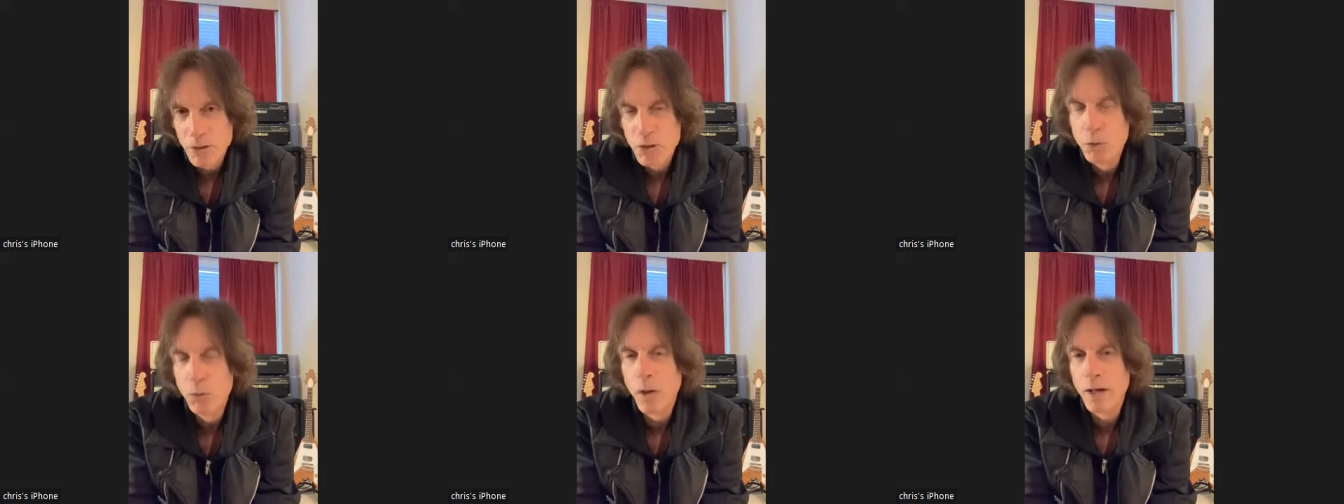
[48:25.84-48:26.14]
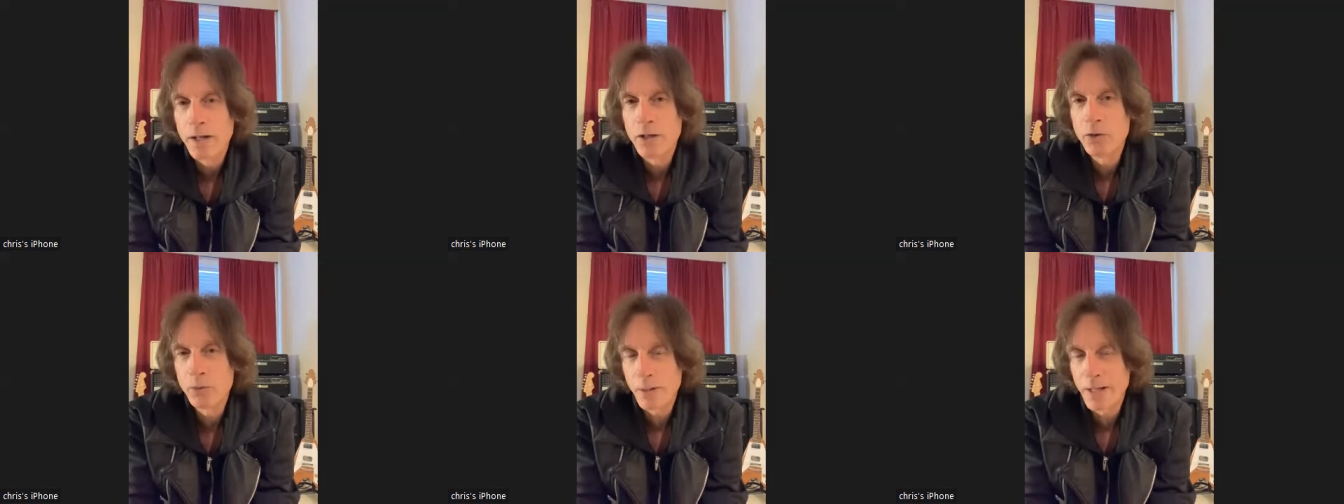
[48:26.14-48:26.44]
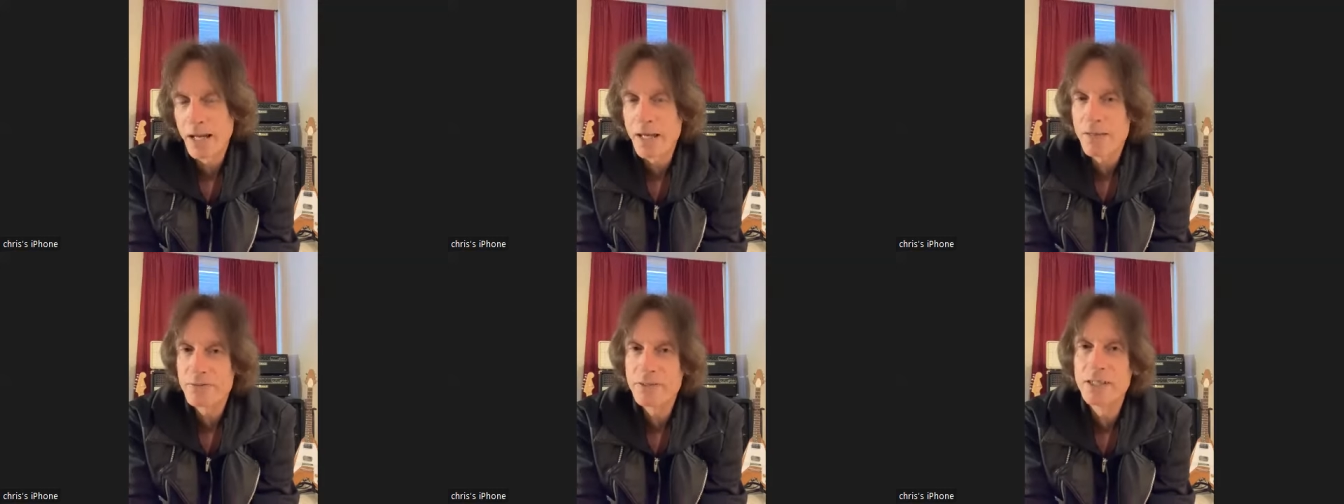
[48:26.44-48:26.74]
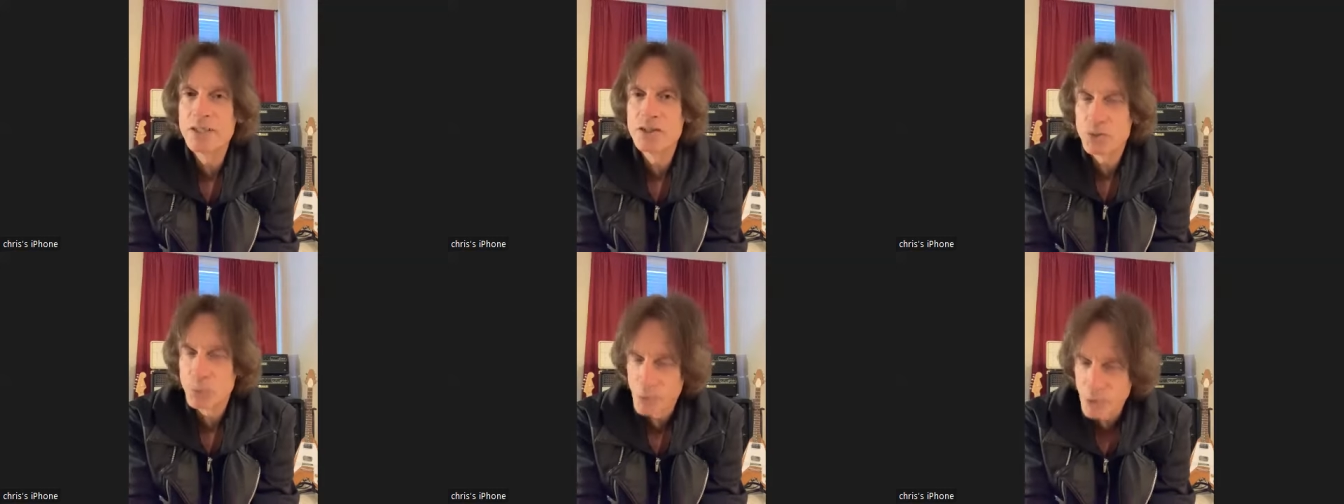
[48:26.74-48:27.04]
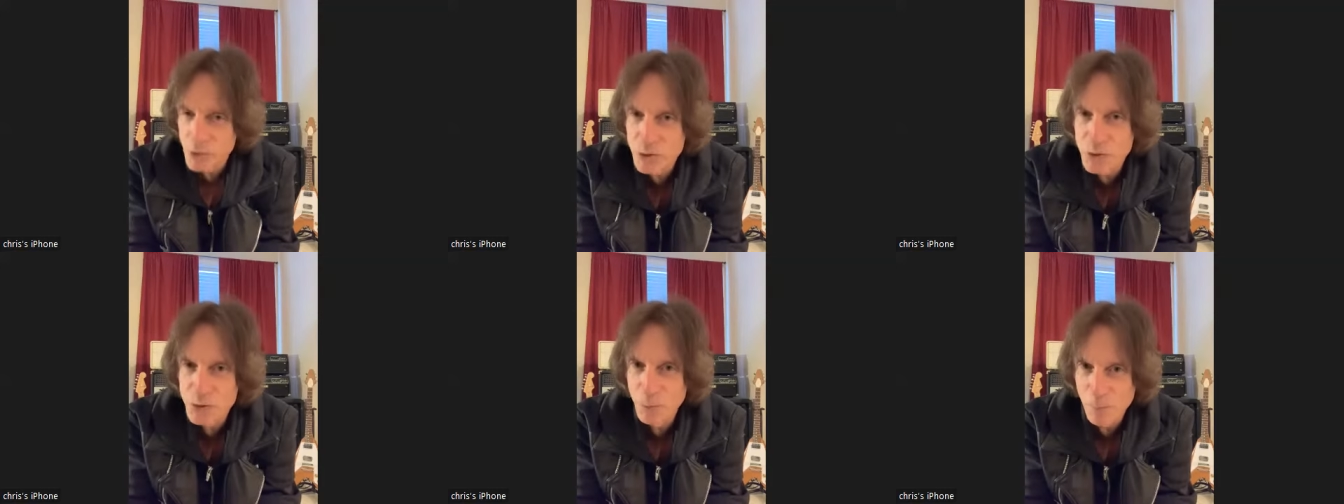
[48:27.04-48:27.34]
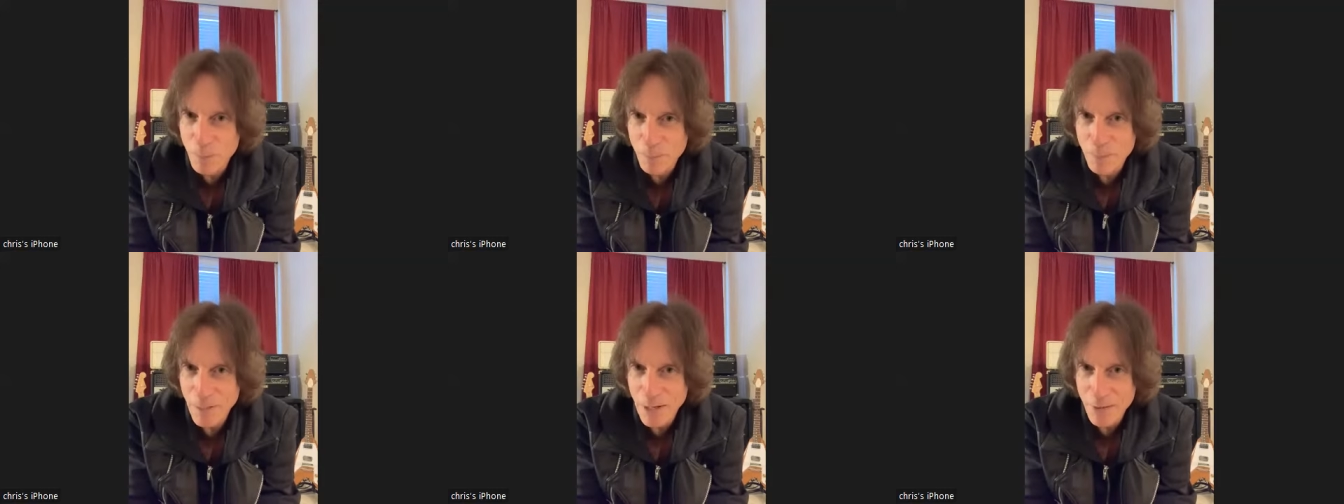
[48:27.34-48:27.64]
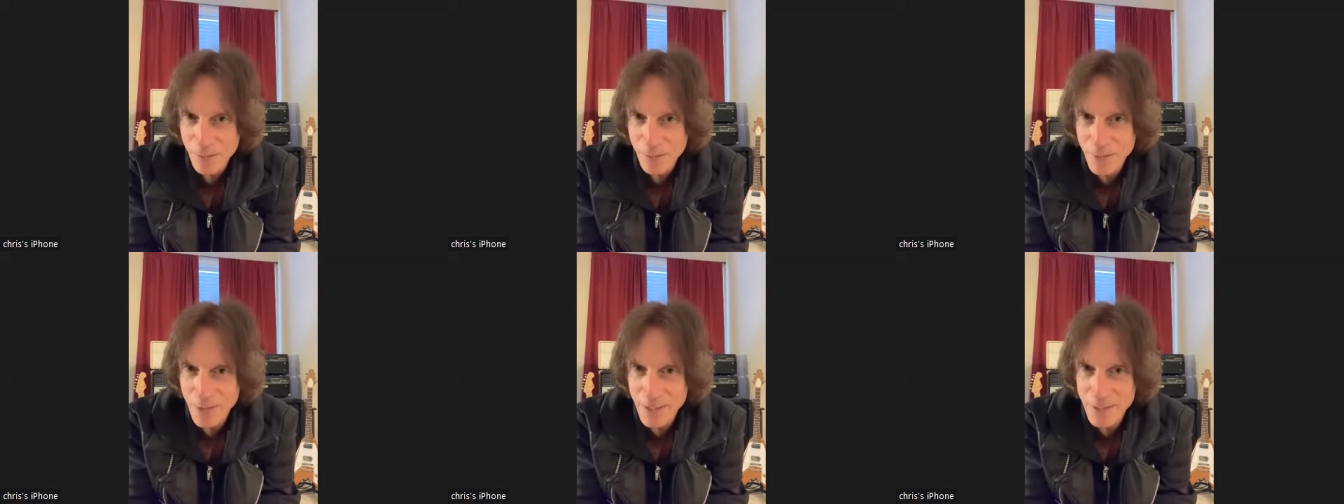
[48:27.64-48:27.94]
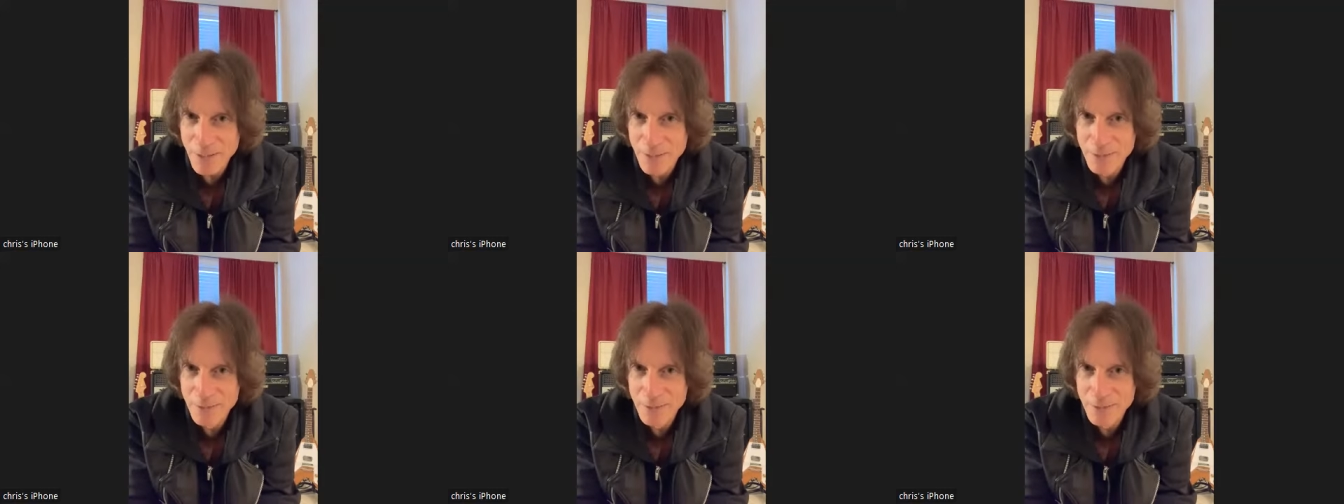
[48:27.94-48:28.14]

you want to create things with your superpower, right?